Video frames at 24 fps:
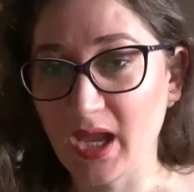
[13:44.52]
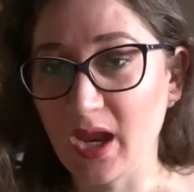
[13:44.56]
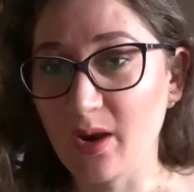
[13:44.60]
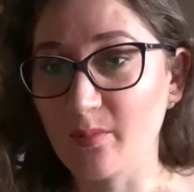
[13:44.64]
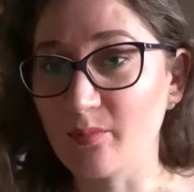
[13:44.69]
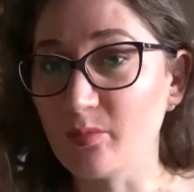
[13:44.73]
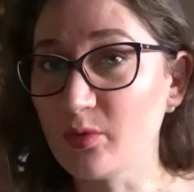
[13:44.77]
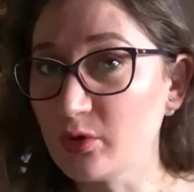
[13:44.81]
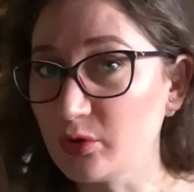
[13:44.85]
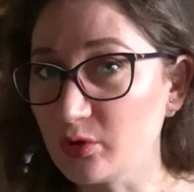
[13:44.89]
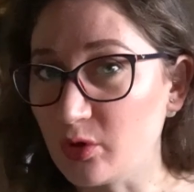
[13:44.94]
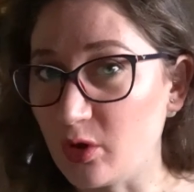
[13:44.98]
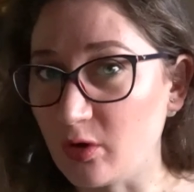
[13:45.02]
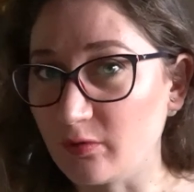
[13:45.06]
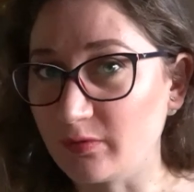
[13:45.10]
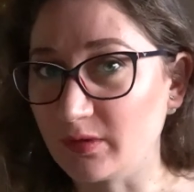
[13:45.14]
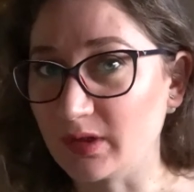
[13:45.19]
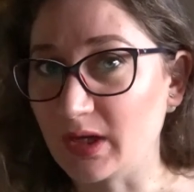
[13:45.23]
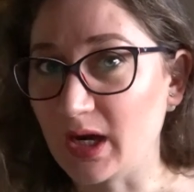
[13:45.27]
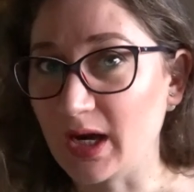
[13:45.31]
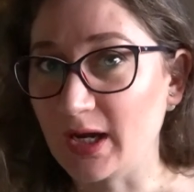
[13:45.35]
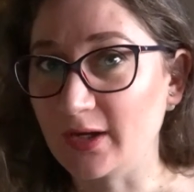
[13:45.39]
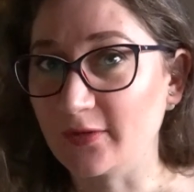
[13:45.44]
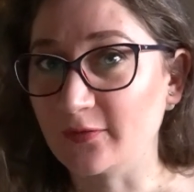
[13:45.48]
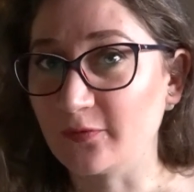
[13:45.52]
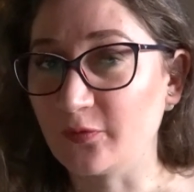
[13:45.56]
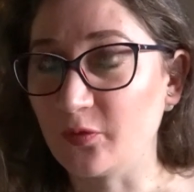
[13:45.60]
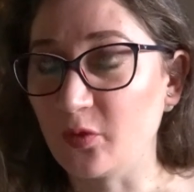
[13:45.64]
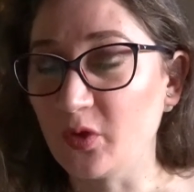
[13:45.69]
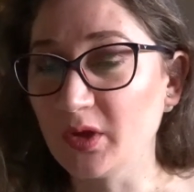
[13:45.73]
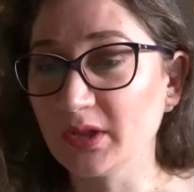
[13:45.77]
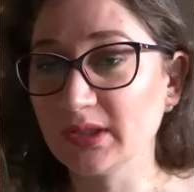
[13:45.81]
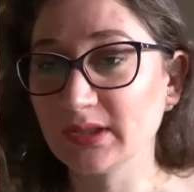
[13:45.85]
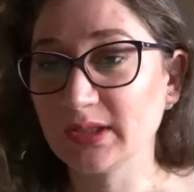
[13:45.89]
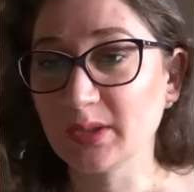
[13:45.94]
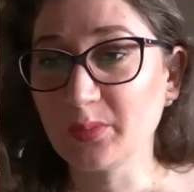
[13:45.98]
Moreover,
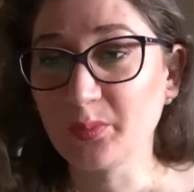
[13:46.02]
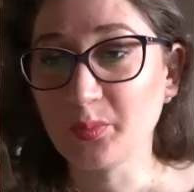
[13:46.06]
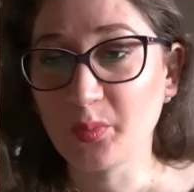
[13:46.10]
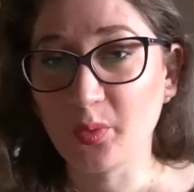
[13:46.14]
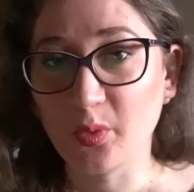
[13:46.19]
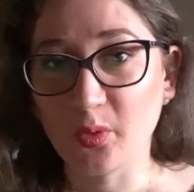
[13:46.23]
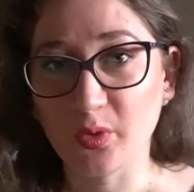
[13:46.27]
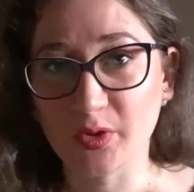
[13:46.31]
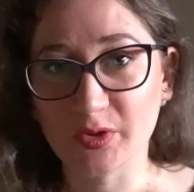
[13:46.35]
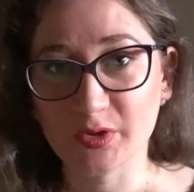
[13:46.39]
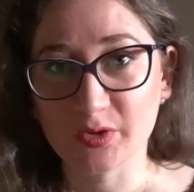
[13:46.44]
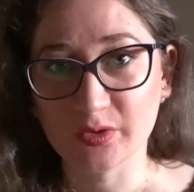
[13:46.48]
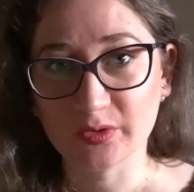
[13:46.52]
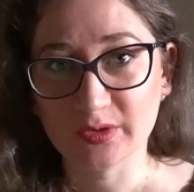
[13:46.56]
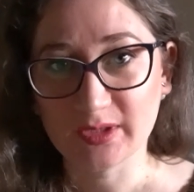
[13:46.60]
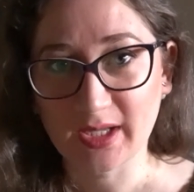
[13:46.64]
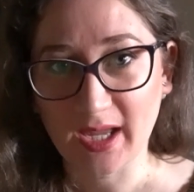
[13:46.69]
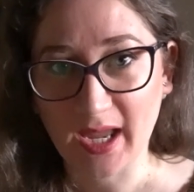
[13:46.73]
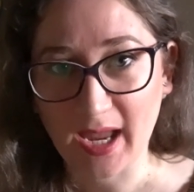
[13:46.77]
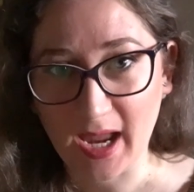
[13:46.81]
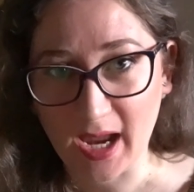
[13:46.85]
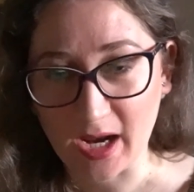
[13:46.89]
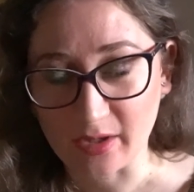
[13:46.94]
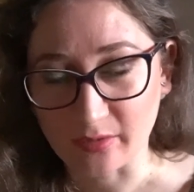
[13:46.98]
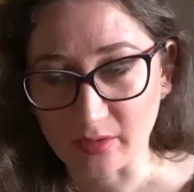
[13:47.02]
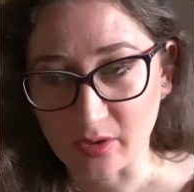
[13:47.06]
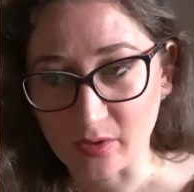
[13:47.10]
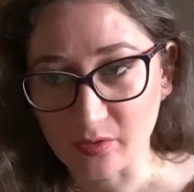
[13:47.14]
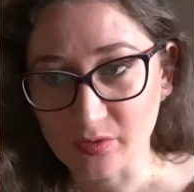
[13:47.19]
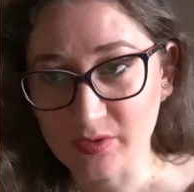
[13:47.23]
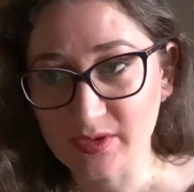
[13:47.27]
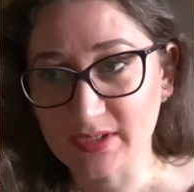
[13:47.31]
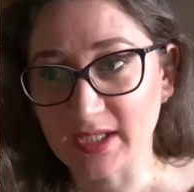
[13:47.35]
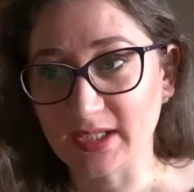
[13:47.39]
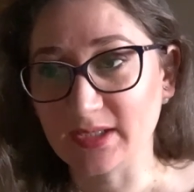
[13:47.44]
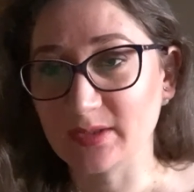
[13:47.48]
avoid the poisoned
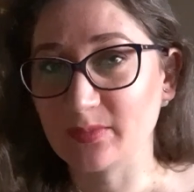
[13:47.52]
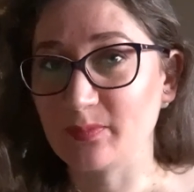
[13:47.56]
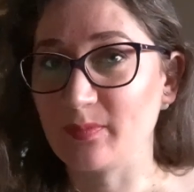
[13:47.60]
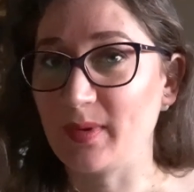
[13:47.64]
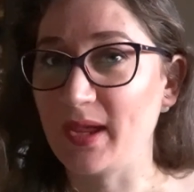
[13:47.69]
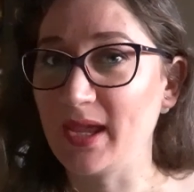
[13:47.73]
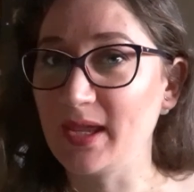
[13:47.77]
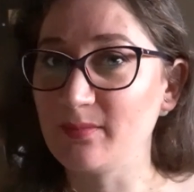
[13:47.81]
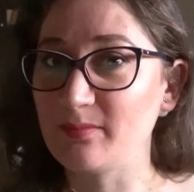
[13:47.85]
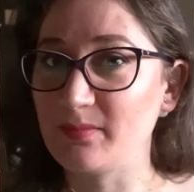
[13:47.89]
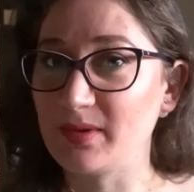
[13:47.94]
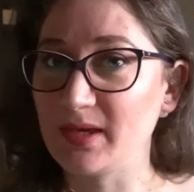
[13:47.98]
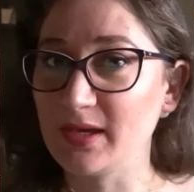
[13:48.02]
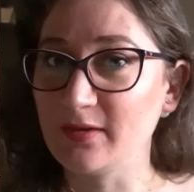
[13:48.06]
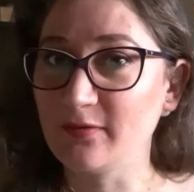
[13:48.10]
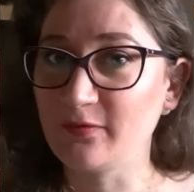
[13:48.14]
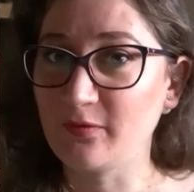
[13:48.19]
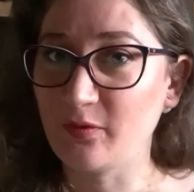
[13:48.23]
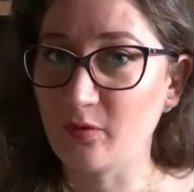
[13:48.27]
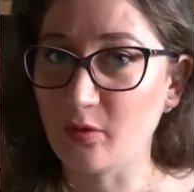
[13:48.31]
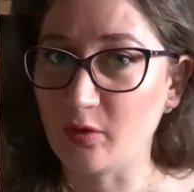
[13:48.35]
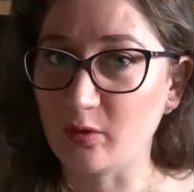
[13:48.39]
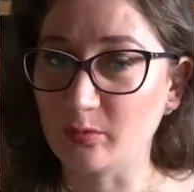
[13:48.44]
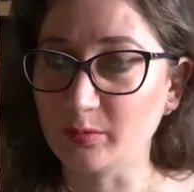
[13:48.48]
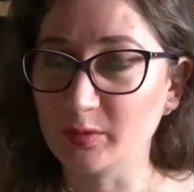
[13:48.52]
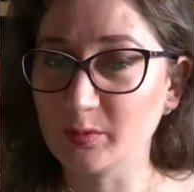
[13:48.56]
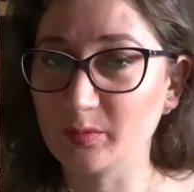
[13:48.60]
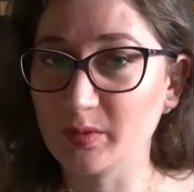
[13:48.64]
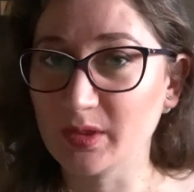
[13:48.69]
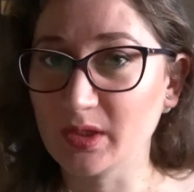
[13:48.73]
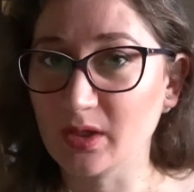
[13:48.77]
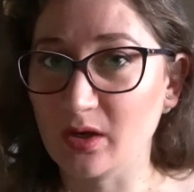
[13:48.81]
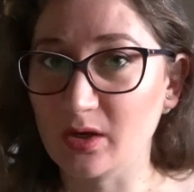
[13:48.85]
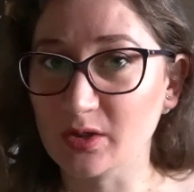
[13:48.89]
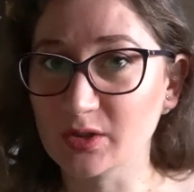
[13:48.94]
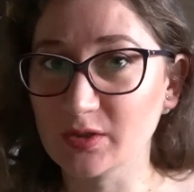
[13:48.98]
arrows that may be formed
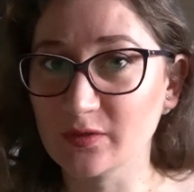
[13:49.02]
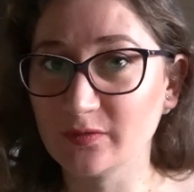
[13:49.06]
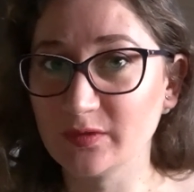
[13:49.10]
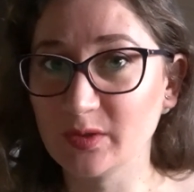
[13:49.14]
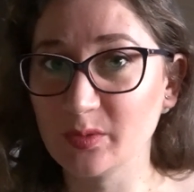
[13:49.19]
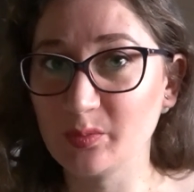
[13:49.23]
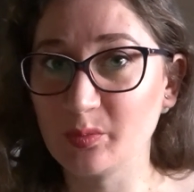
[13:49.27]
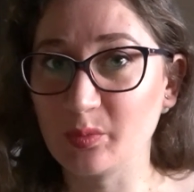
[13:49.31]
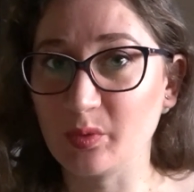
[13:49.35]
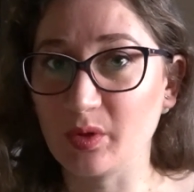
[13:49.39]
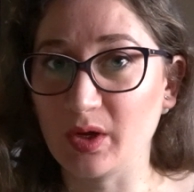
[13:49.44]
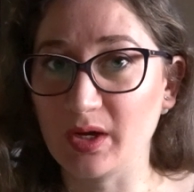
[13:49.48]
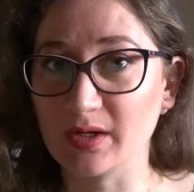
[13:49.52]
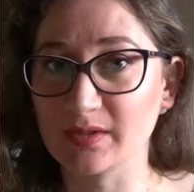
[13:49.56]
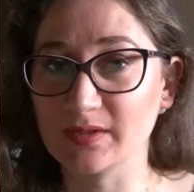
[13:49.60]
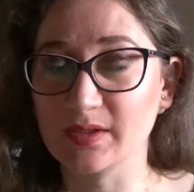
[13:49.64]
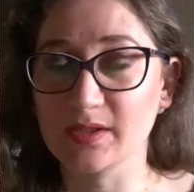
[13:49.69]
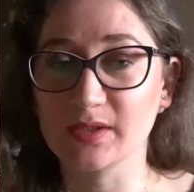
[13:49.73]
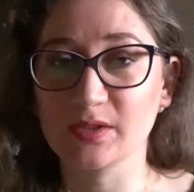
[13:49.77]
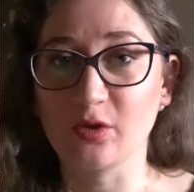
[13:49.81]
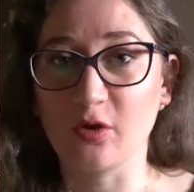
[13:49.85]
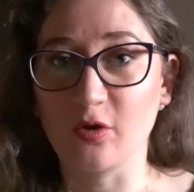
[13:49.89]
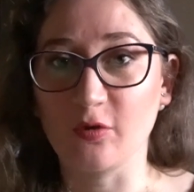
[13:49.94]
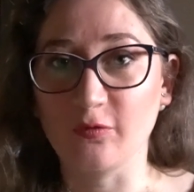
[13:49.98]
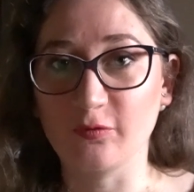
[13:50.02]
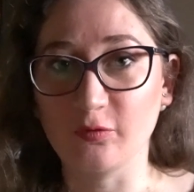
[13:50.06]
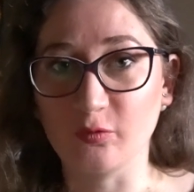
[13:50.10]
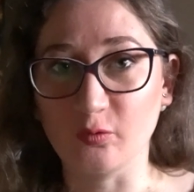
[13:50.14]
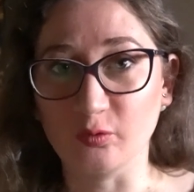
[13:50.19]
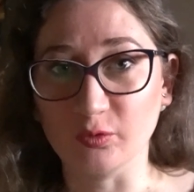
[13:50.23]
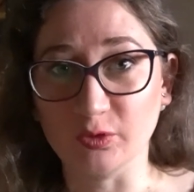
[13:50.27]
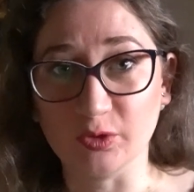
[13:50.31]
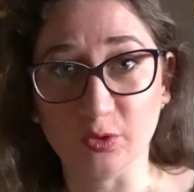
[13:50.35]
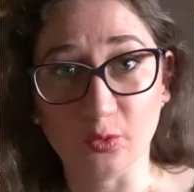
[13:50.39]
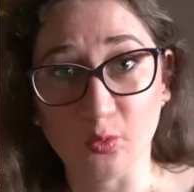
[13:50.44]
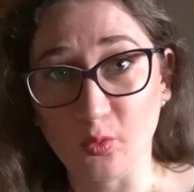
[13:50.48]
because of the presence
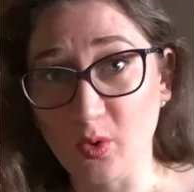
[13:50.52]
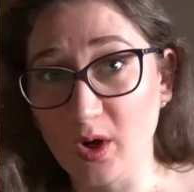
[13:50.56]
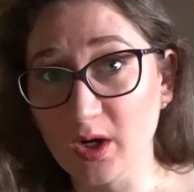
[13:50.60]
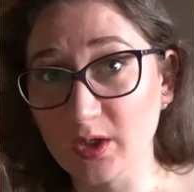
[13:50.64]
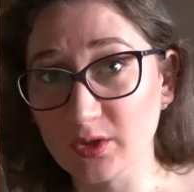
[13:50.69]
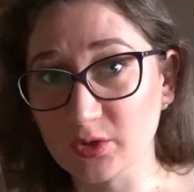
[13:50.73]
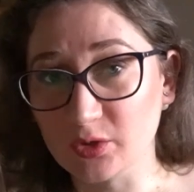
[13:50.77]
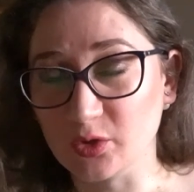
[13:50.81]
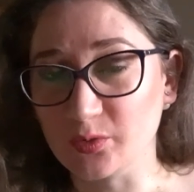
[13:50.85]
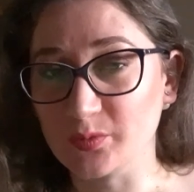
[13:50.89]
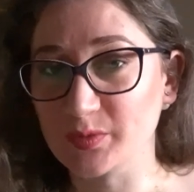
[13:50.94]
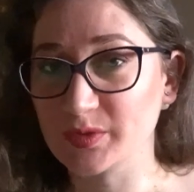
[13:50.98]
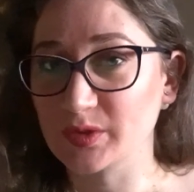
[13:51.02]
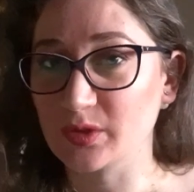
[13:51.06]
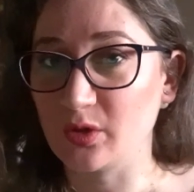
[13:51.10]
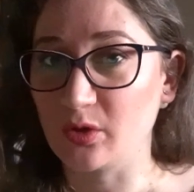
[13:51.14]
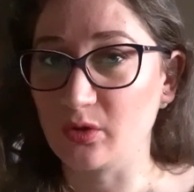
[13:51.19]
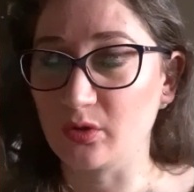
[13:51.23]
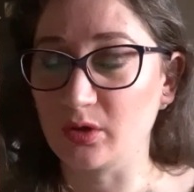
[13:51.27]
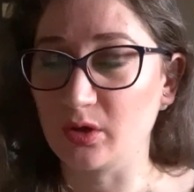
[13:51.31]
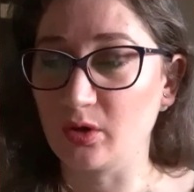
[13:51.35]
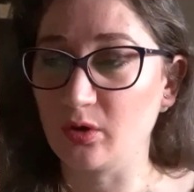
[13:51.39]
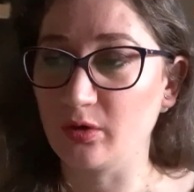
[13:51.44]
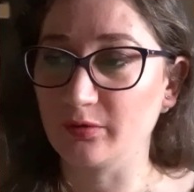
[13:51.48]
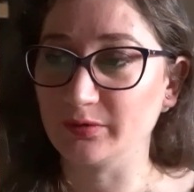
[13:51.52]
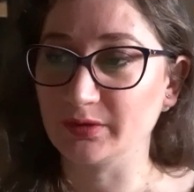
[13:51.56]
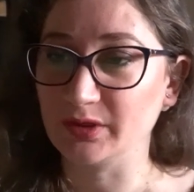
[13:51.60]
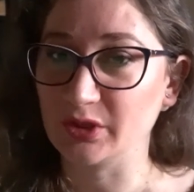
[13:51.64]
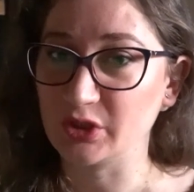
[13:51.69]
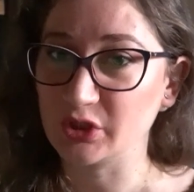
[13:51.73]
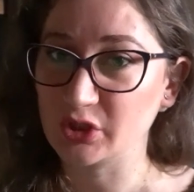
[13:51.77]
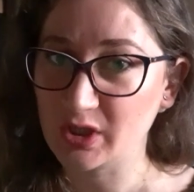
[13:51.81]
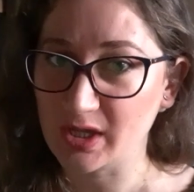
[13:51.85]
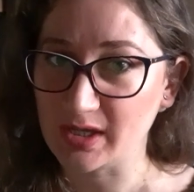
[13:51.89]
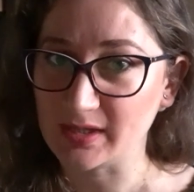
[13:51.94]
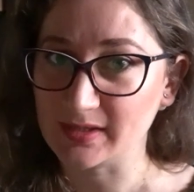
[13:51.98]
of the wardrobes or of the
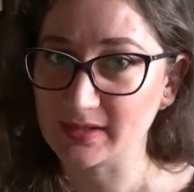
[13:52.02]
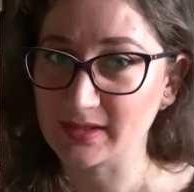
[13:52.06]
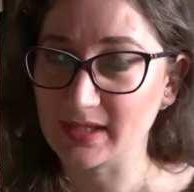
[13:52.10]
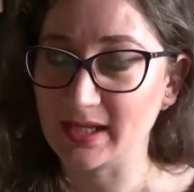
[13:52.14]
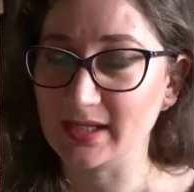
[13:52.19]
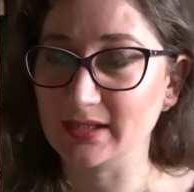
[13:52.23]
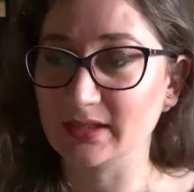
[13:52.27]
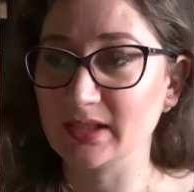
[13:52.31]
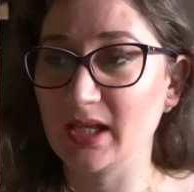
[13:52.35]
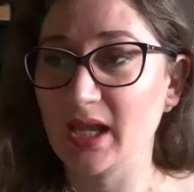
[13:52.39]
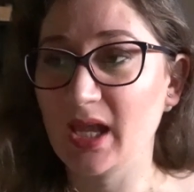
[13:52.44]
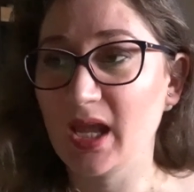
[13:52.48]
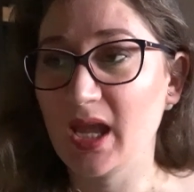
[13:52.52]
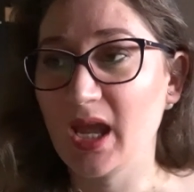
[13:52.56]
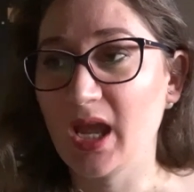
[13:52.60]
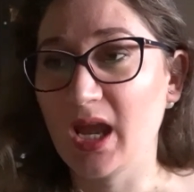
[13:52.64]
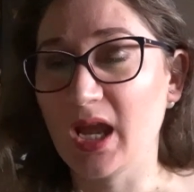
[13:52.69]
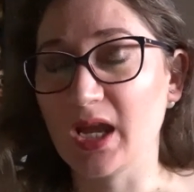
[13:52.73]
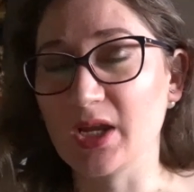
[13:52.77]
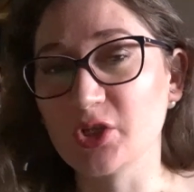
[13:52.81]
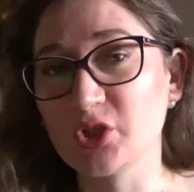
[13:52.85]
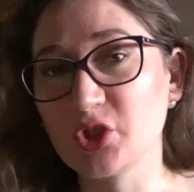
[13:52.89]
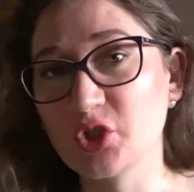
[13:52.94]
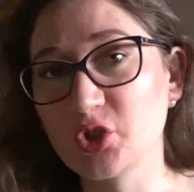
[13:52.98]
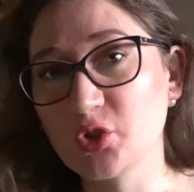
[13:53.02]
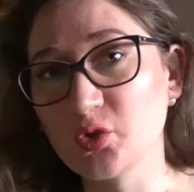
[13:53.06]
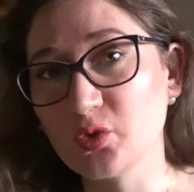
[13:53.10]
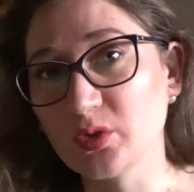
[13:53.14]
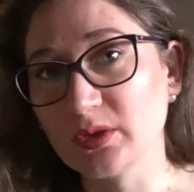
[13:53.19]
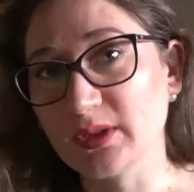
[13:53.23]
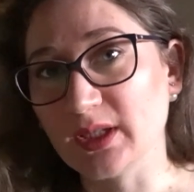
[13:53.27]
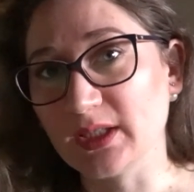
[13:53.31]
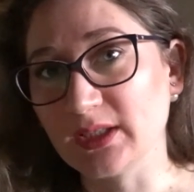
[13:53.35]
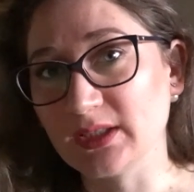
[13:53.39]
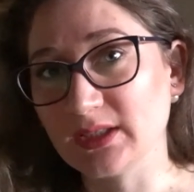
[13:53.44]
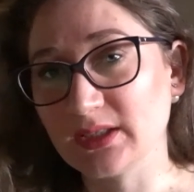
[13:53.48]
chest, and ensure
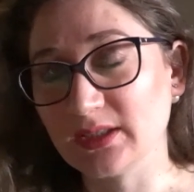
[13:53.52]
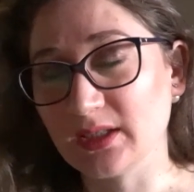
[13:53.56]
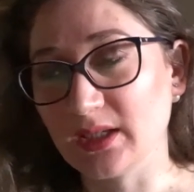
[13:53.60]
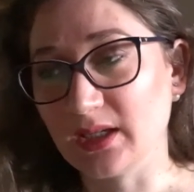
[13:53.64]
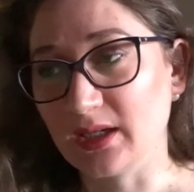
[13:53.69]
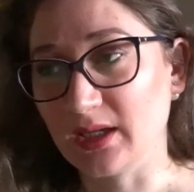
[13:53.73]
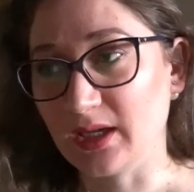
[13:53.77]
that